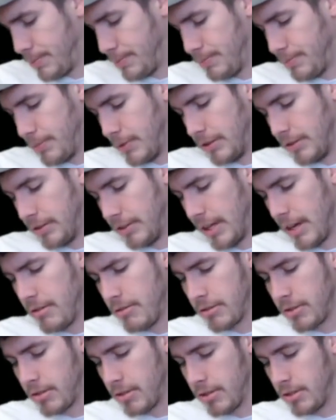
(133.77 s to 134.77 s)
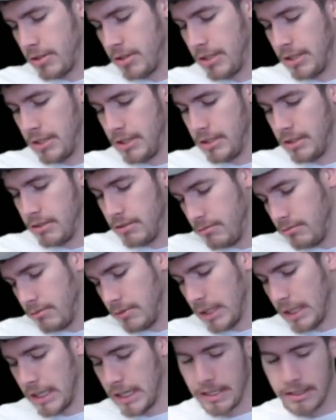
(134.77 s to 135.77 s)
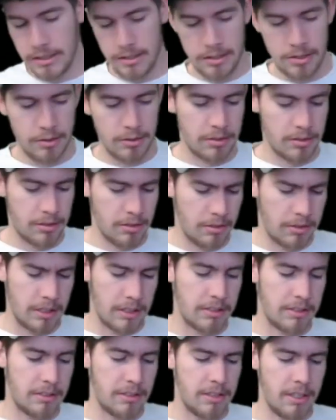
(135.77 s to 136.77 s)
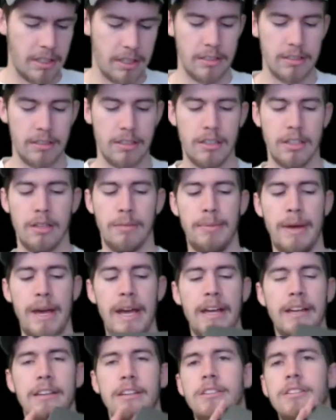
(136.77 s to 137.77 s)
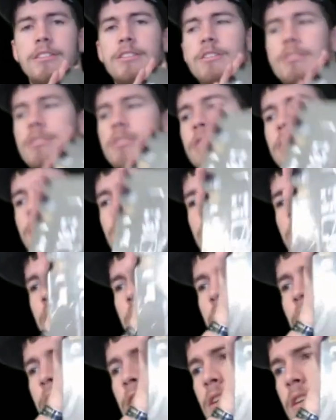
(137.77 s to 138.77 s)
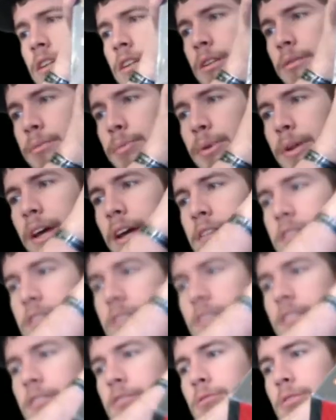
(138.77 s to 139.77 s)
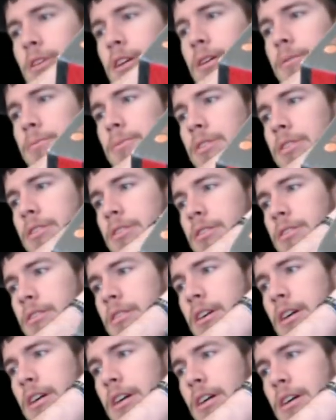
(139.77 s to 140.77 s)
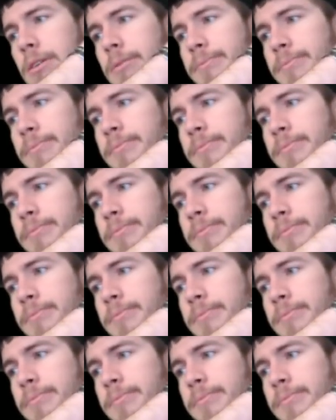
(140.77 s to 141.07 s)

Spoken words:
sound card did, to a certain extent. On the back here, the plastic's ripped, right